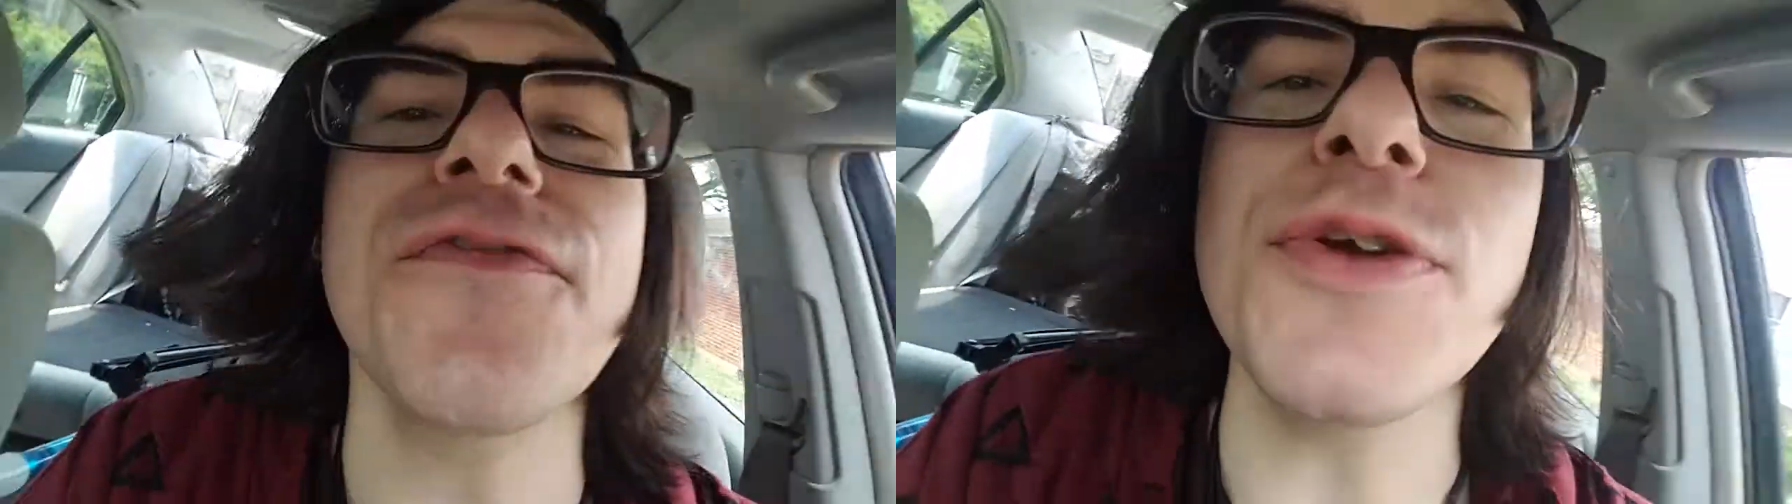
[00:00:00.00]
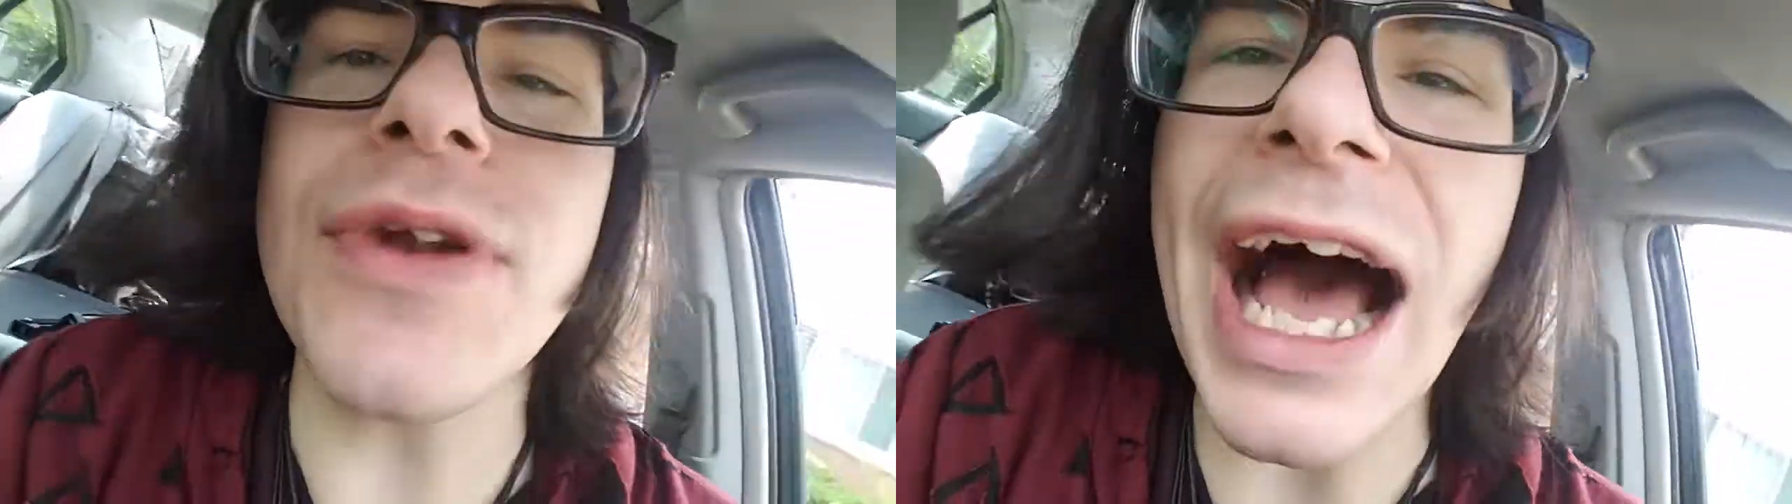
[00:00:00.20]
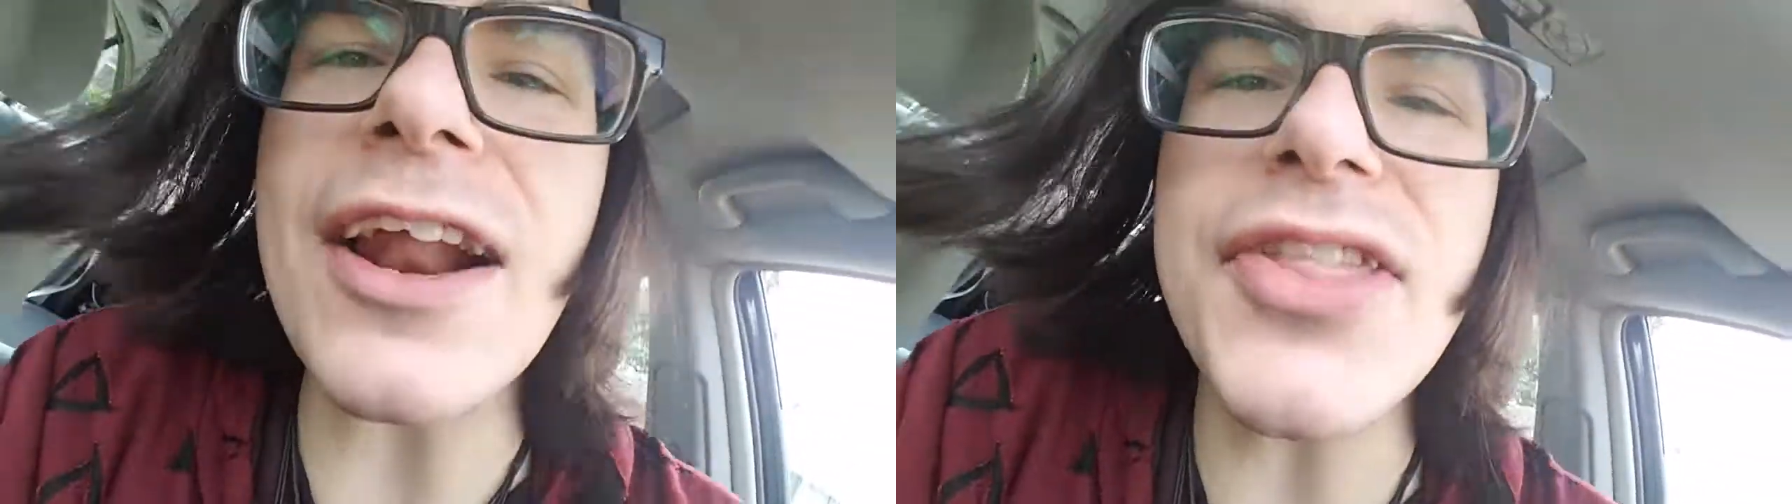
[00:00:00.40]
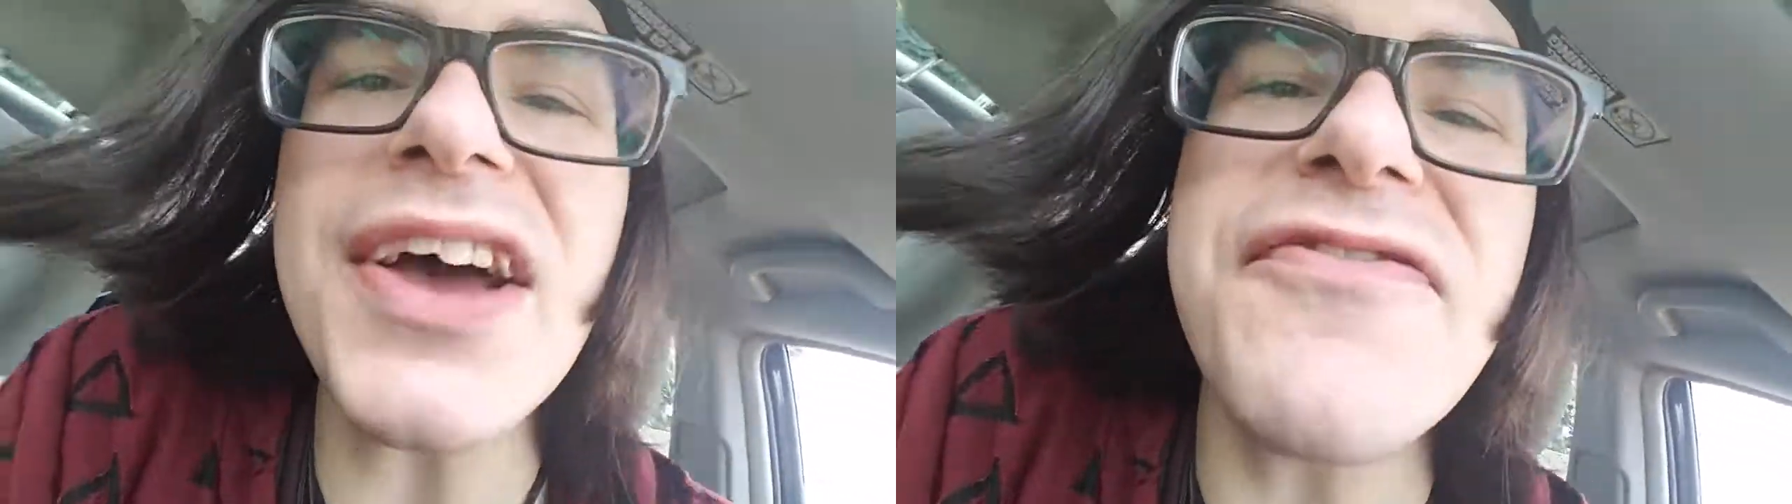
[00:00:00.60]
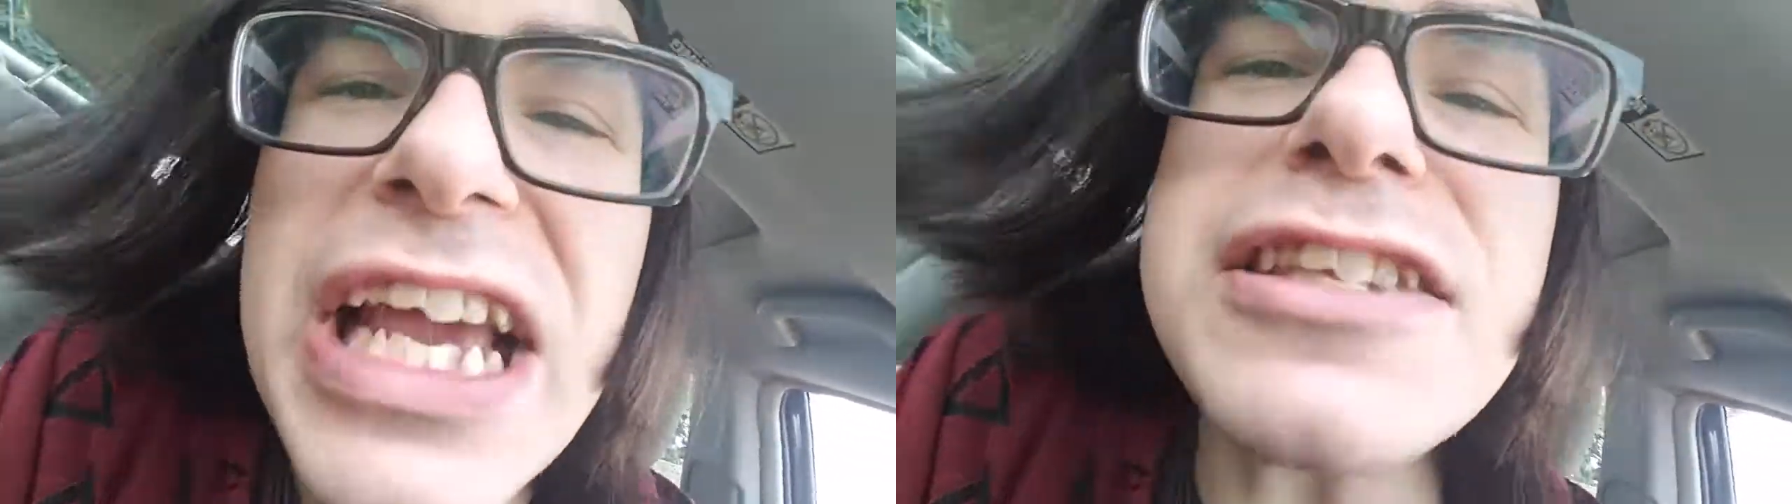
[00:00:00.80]
if you're not on that
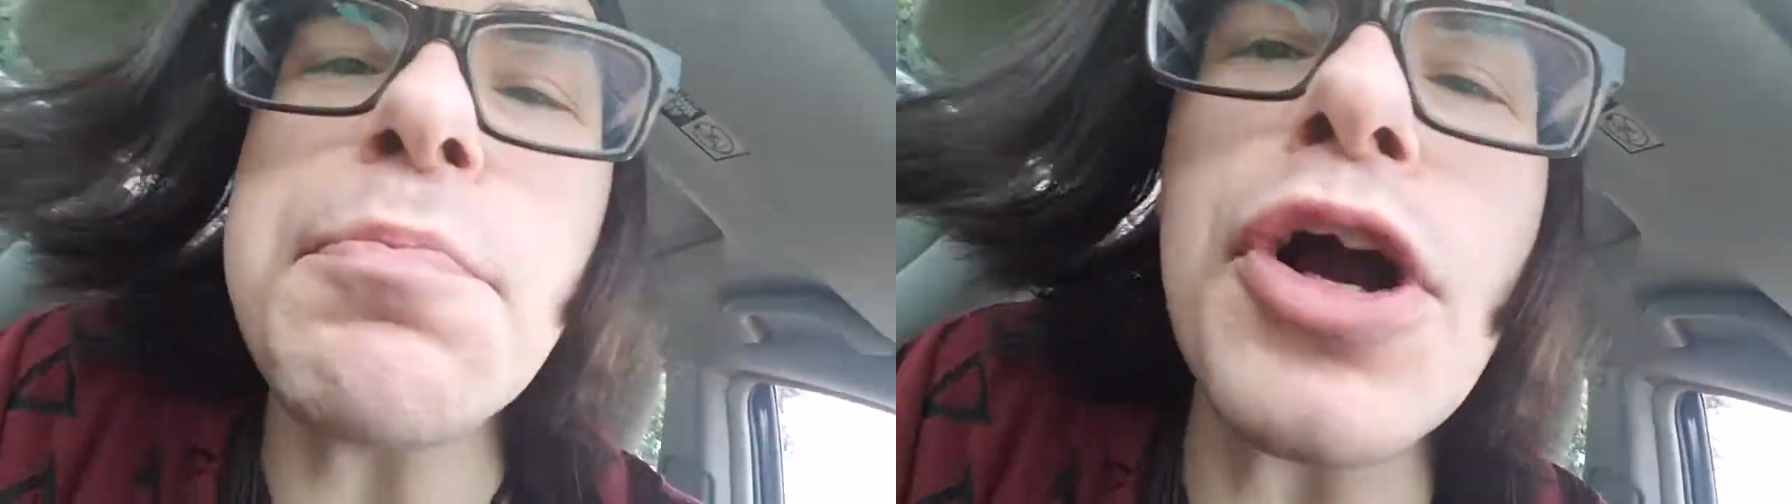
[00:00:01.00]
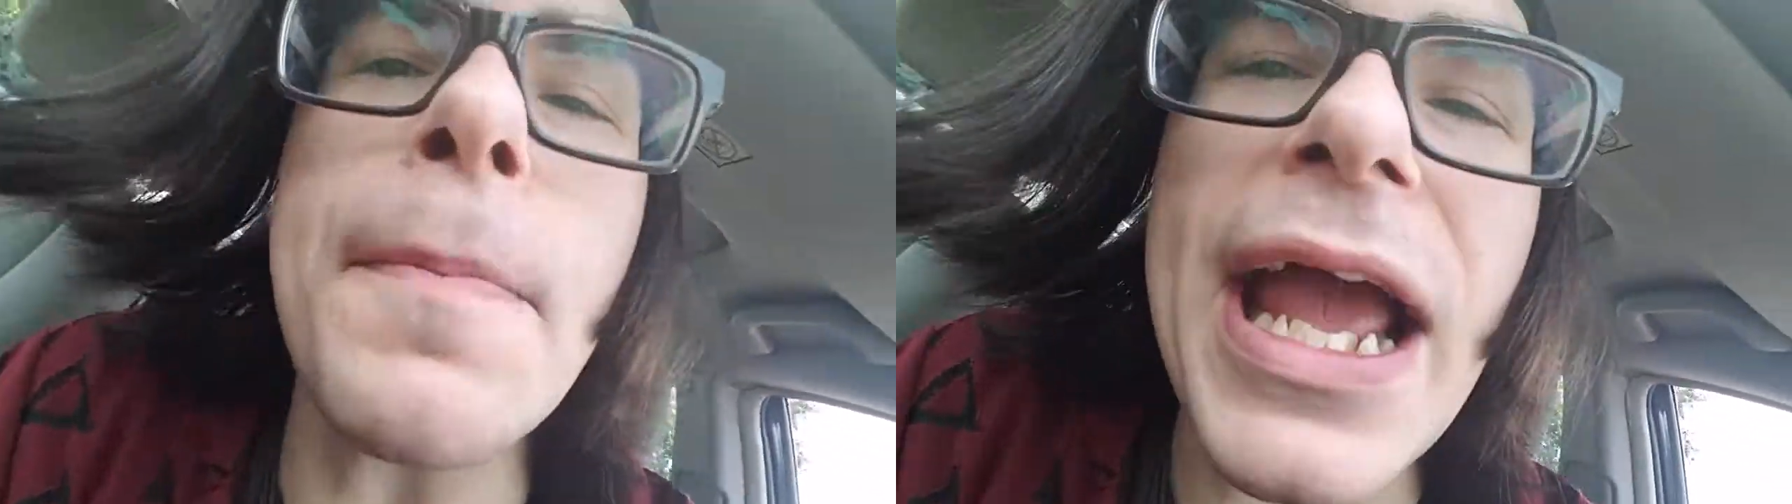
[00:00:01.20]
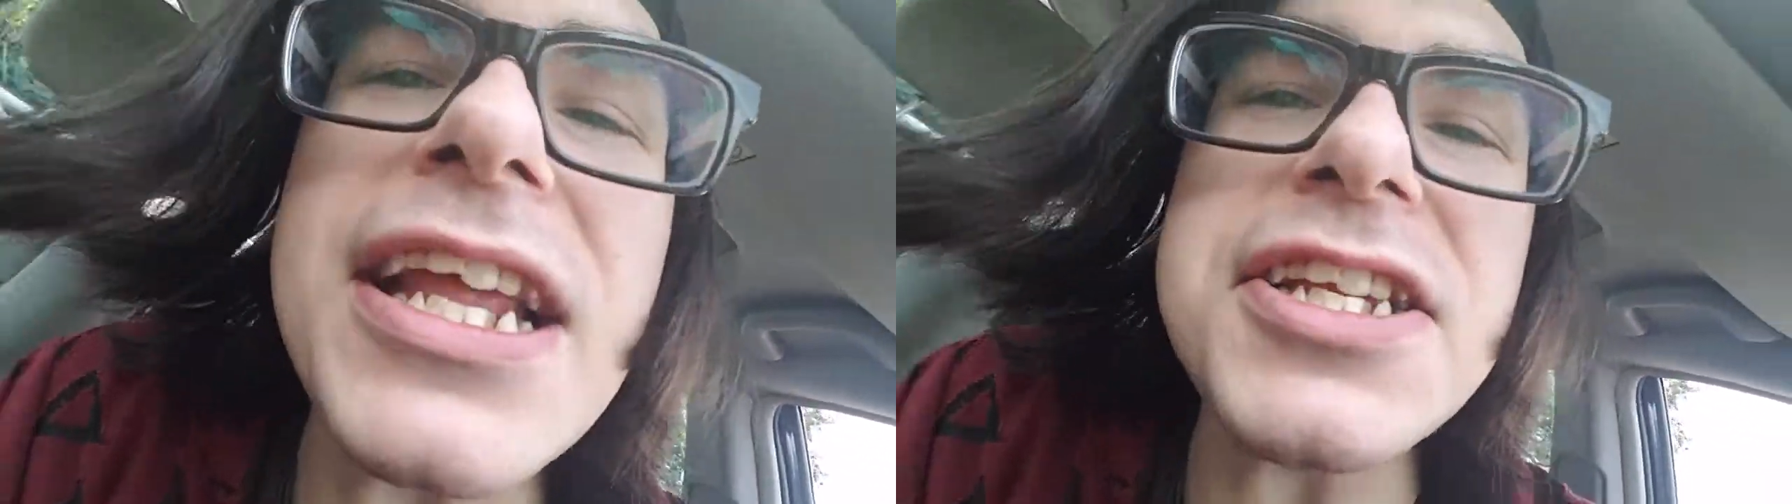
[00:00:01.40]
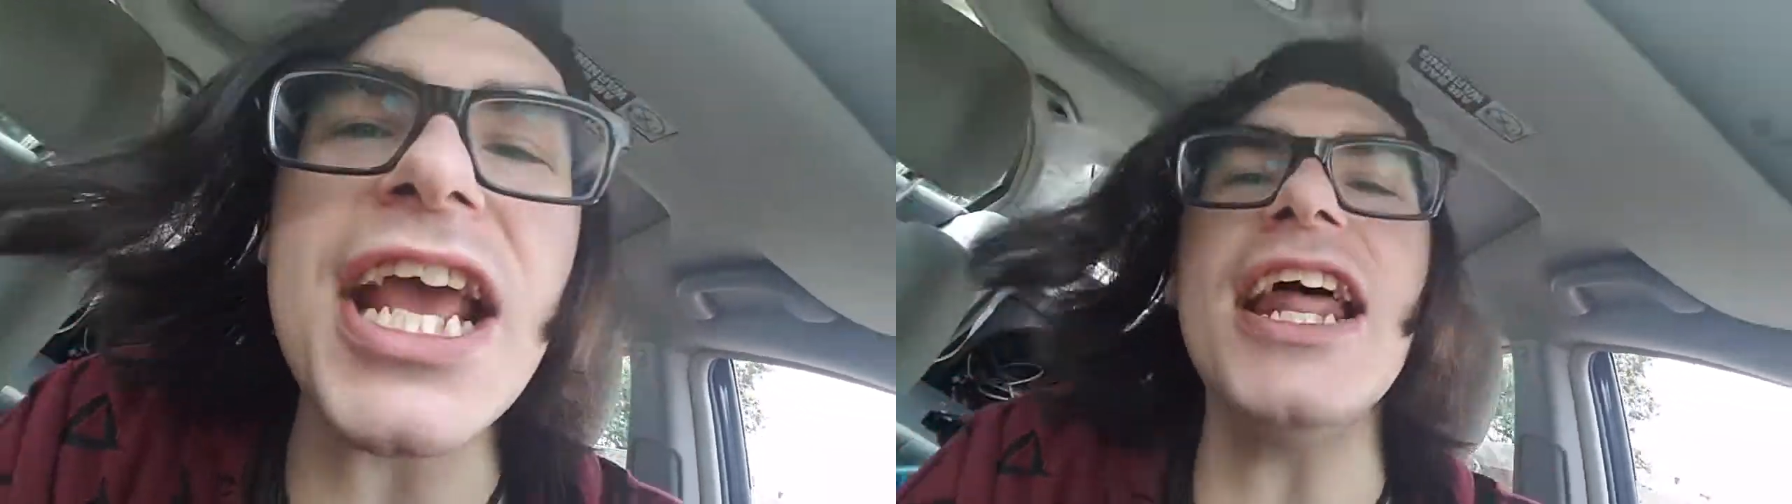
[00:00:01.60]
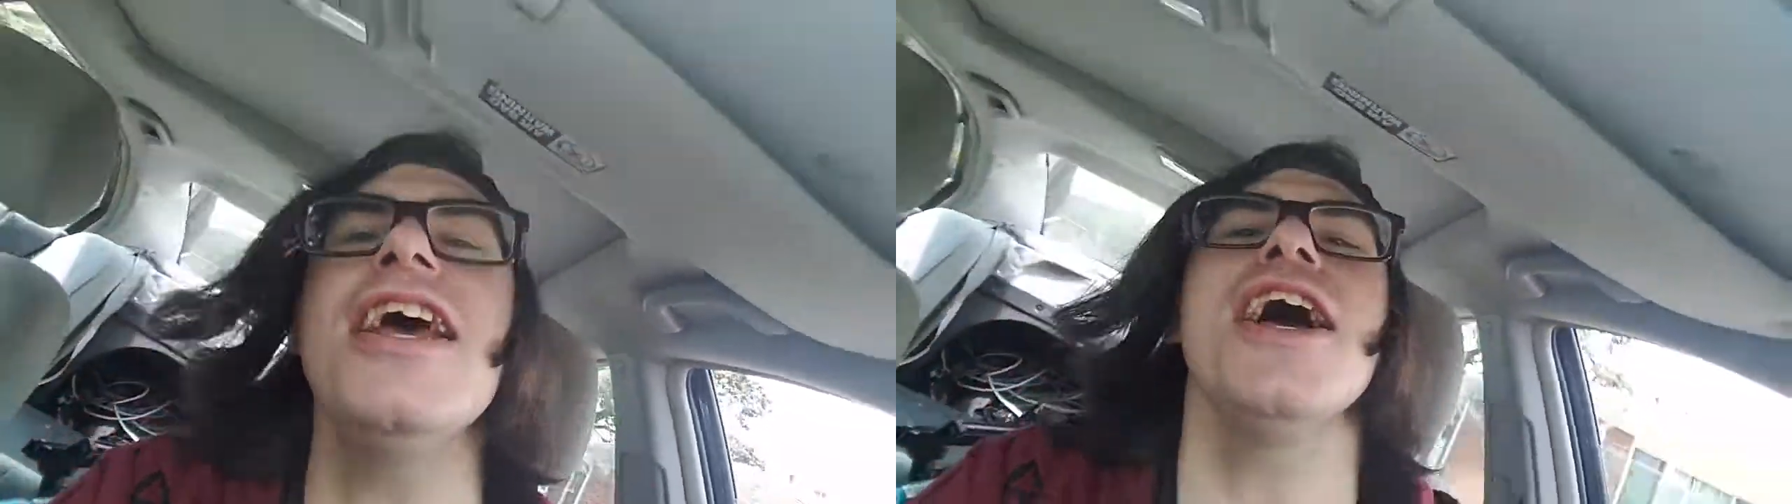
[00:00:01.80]
Facebook page yet,